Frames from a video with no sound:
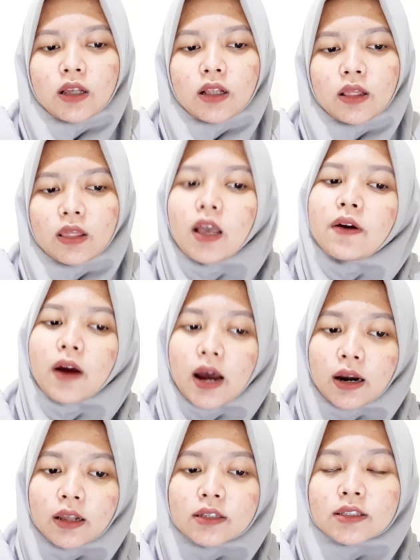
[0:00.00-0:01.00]
There are
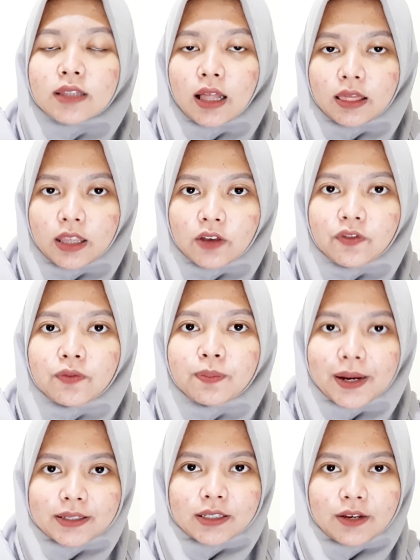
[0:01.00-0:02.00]
stative
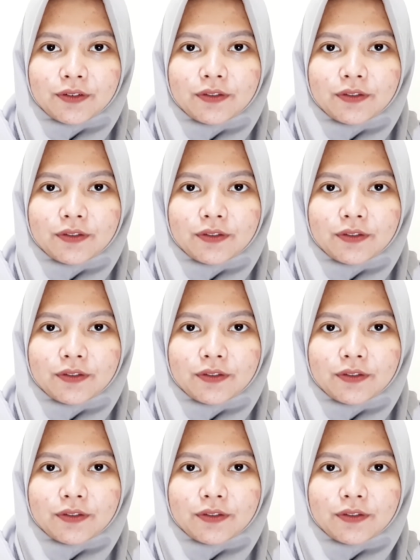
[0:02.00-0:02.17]
passive.